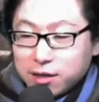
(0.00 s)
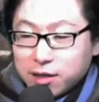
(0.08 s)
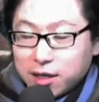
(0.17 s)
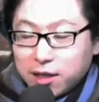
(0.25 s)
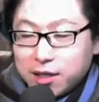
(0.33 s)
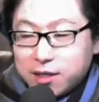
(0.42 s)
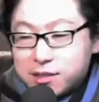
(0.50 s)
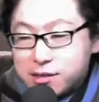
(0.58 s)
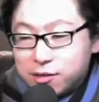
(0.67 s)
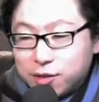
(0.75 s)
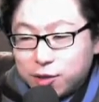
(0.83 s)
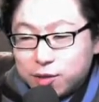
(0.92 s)
and they
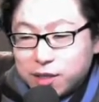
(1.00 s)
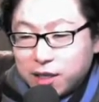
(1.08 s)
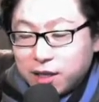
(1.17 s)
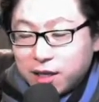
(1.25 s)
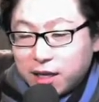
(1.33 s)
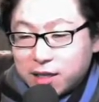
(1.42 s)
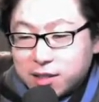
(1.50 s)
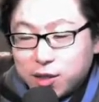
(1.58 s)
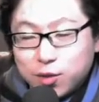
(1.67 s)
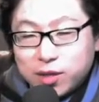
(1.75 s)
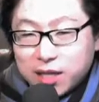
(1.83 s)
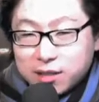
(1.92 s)
started using it as the
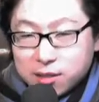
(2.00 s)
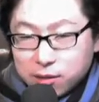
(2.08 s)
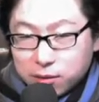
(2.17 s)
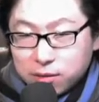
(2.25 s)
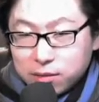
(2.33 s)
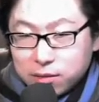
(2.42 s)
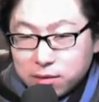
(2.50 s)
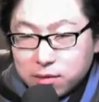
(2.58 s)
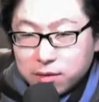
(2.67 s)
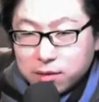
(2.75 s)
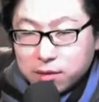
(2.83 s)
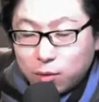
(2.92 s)
utensil
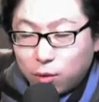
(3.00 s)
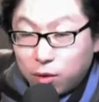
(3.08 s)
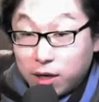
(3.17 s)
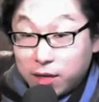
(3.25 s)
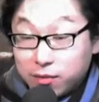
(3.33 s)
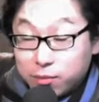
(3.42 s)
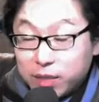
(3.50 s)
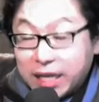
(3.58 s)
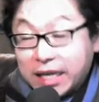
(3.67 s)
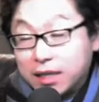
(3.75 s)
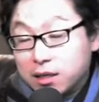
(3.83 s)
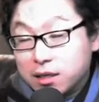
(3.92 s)
or even
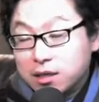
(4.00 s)
plate.